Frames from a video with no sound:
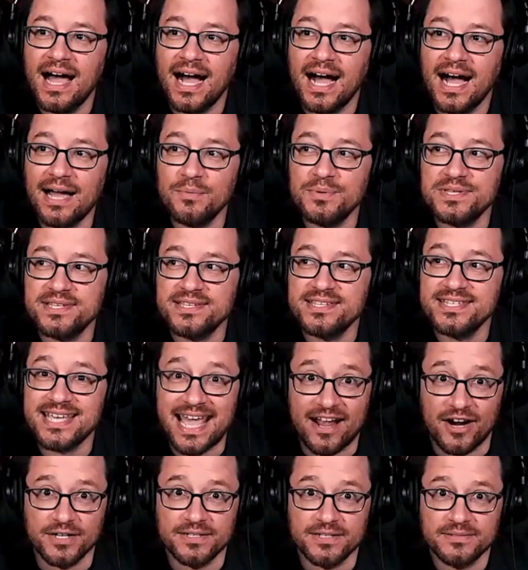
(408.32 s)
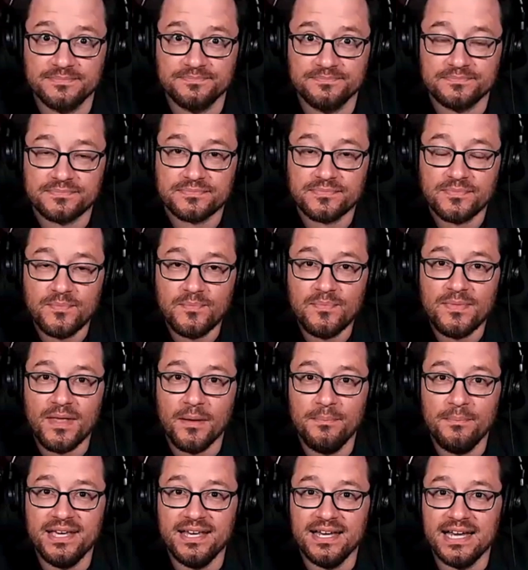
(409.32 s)
I was scared,
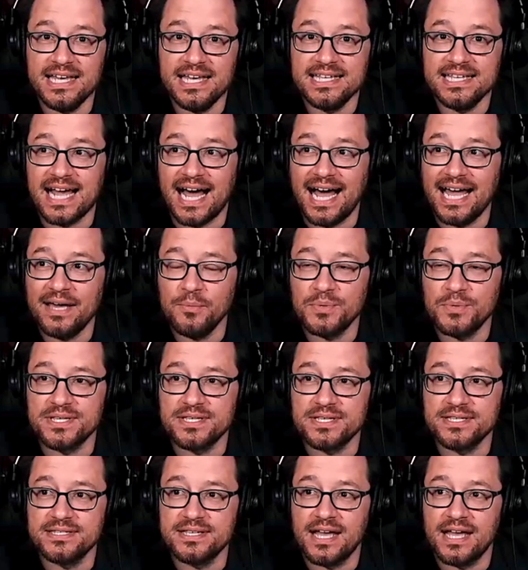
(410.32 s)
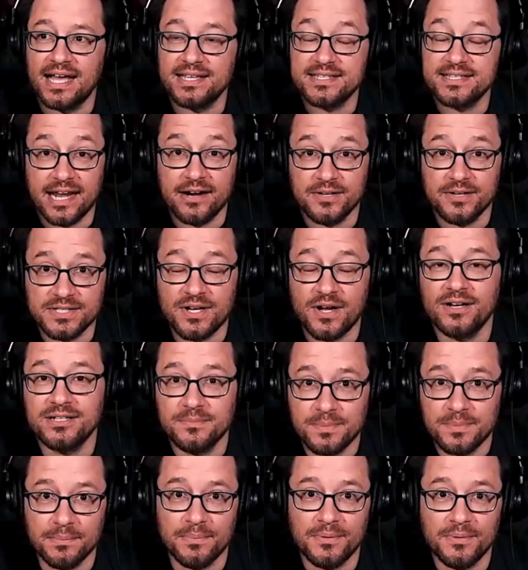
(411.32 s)
because I was scared to talk
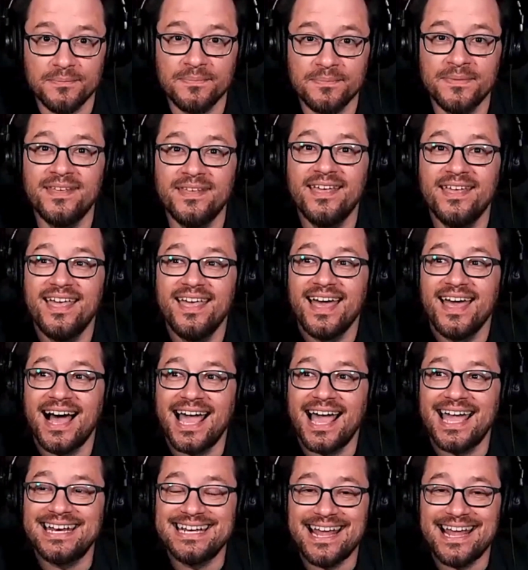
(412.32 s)
to people. I had